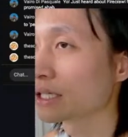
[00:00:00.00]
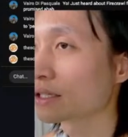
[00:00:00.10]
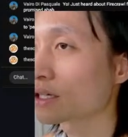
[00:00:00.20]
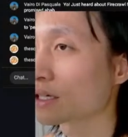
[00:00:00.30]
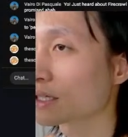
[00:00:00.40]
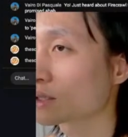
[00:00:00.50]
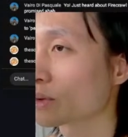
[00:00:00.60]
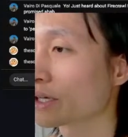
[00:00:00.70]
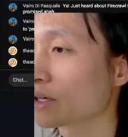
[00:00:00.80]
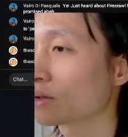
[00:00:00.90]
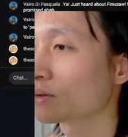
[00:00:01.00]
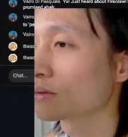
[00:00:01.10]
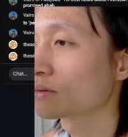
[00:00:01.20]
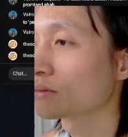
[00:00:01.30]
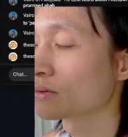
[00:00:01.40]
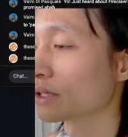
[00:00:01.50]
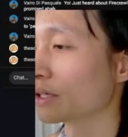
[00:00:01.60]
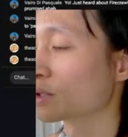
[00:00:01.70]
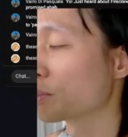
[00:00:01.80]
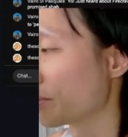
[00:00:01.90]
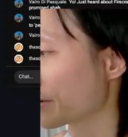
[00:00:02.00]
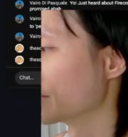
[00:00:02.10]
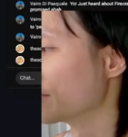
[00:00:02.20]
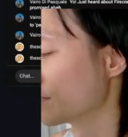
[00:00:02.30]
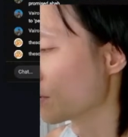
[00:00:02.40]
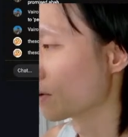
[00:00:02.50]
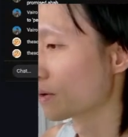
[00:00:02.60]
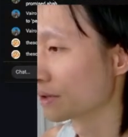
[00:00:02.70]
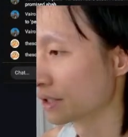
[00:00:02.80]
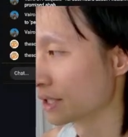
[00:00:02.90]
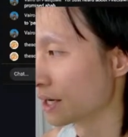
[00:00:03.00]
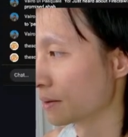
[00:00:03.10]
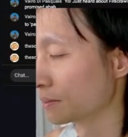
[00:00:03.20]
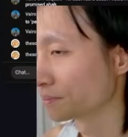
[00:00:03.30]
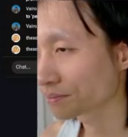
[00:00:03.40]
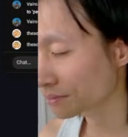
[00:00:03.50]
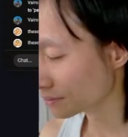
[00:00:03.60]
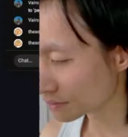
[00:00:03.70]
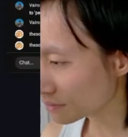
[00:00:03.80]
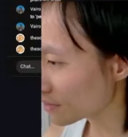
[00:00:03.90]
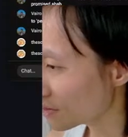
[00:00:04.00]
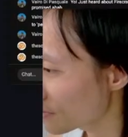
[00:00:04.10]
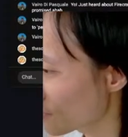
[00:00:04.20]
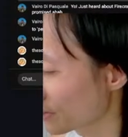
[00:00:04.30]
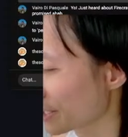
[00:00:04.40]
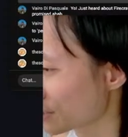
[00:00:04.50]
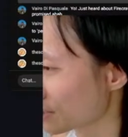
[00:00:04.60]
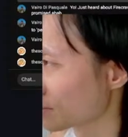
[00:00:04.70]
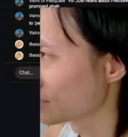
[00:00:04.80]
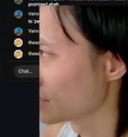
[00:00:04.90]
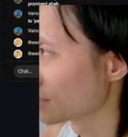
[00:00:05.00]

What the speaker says: the context window, and it's better for the agent to be